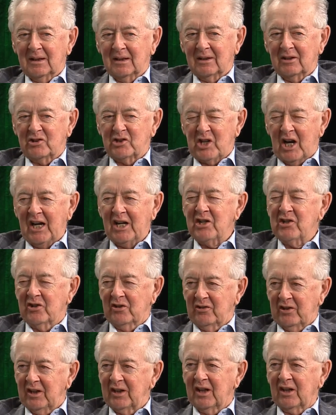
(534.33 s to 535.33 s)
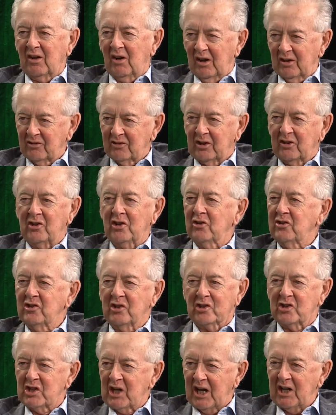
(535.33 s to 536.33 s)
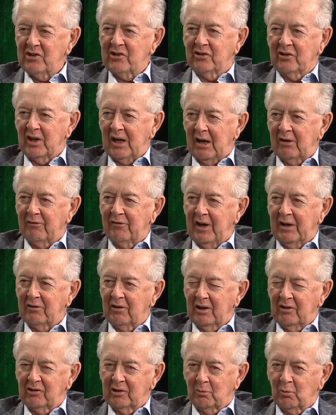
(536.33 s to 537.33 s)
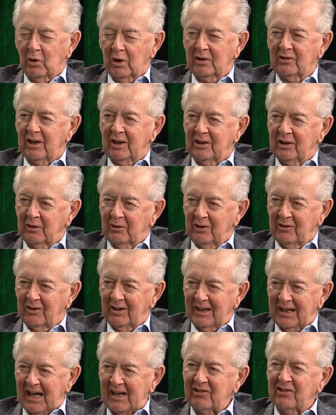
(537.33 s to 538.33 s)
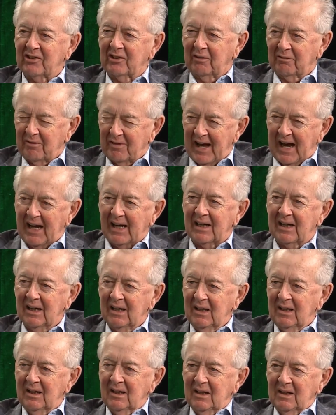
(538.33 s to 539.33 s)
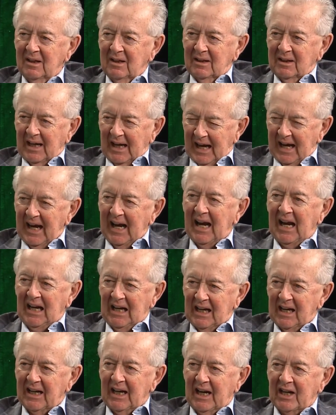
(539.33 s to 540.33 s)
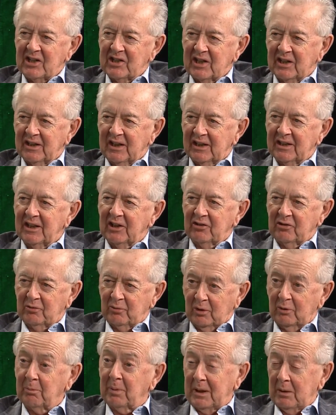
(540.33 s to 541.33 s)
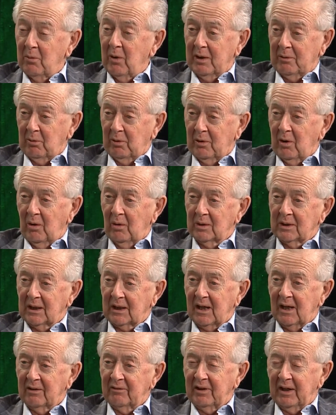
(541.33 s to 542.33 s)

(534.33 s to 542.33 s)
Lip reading: changes in the Constitution, changes in how federalism works, that there is less of that alienation, that this would be what would hold the country